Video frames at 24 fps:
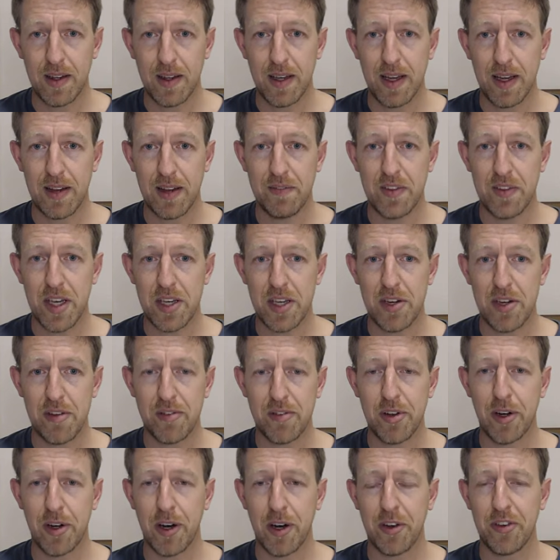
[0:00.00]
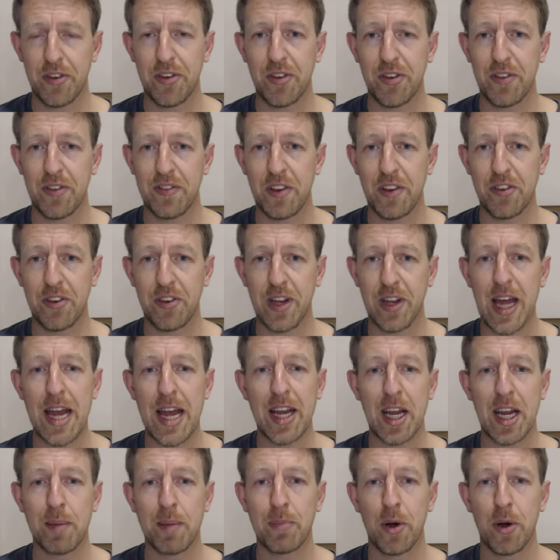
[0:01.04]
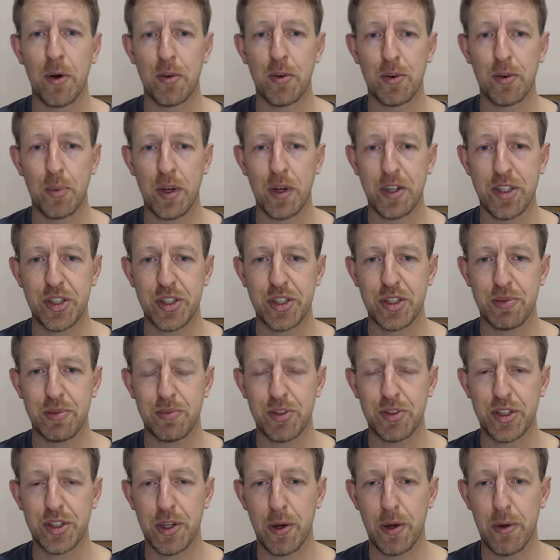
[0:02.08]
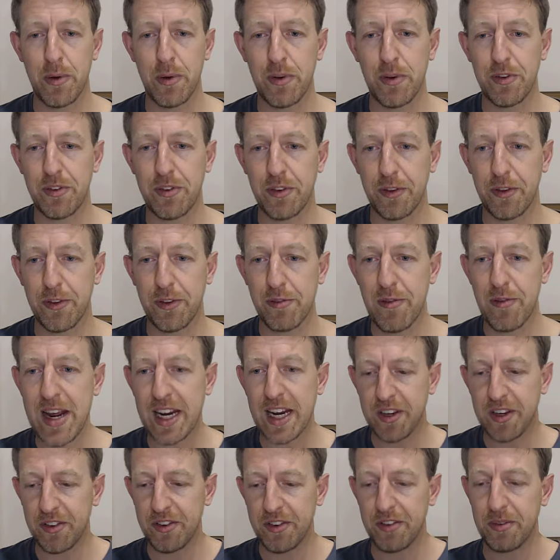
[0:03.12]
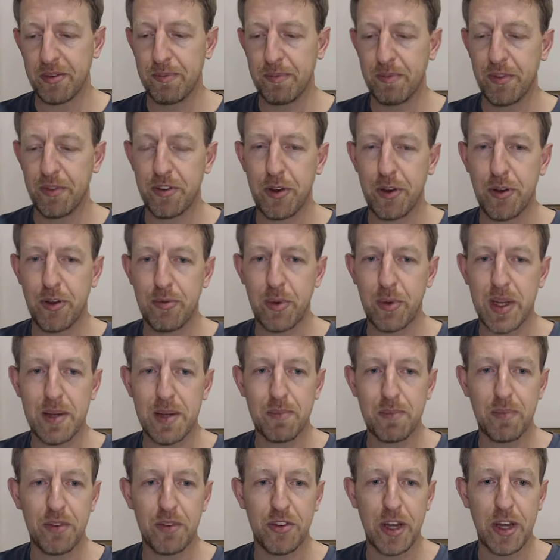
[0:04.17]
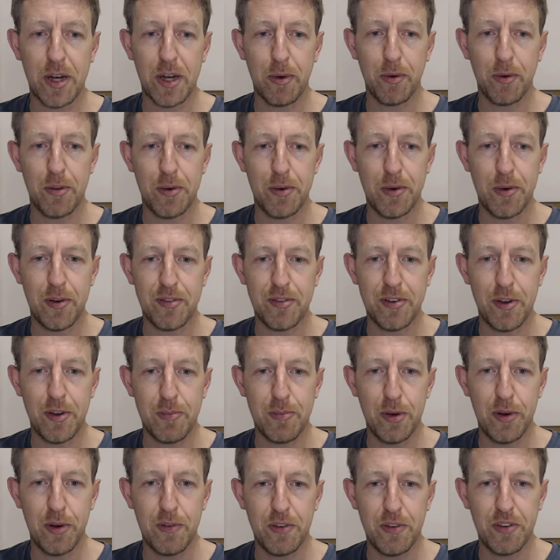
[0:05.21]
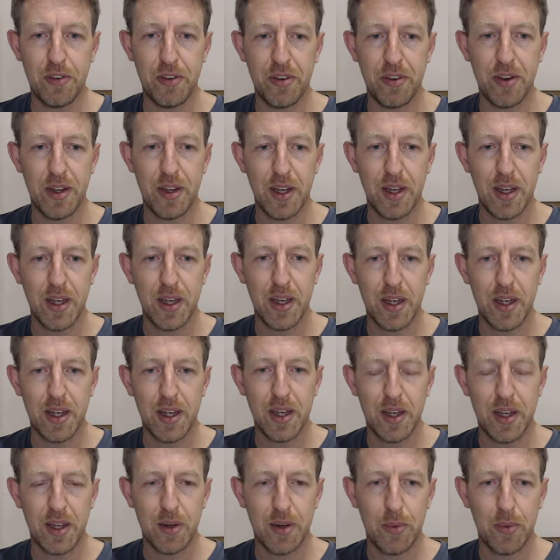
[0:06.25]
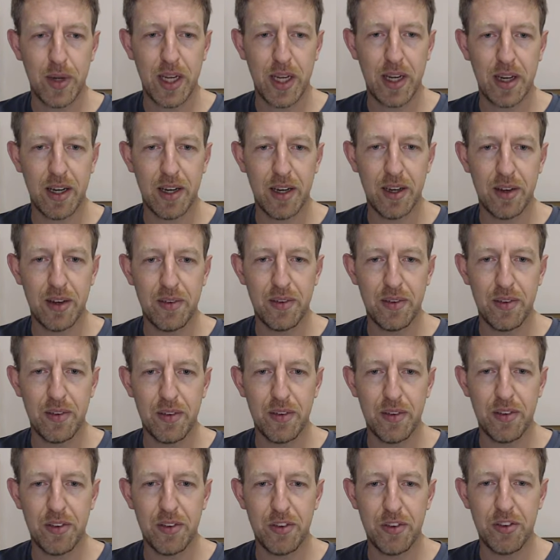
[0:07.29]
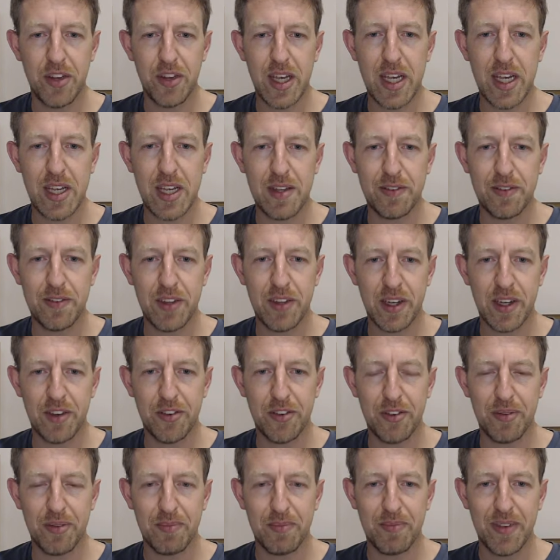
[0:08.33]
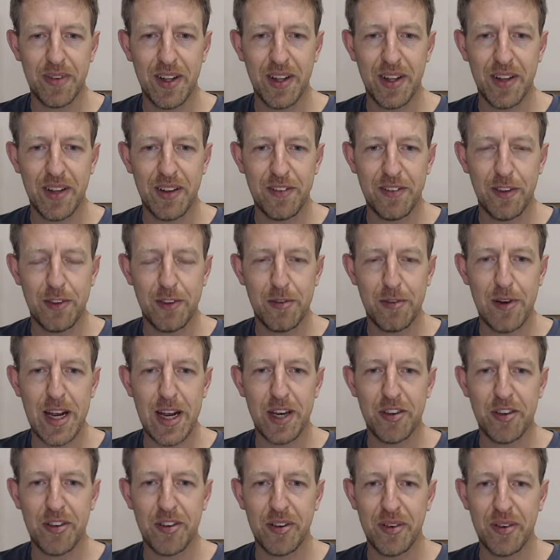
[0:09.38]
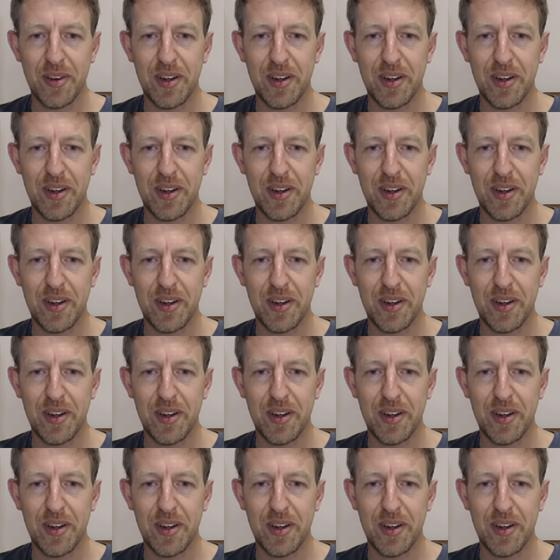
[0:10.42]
And then you've got this lightning bolt, which shows threats. So if we cycle through a few moves, we can see that the threat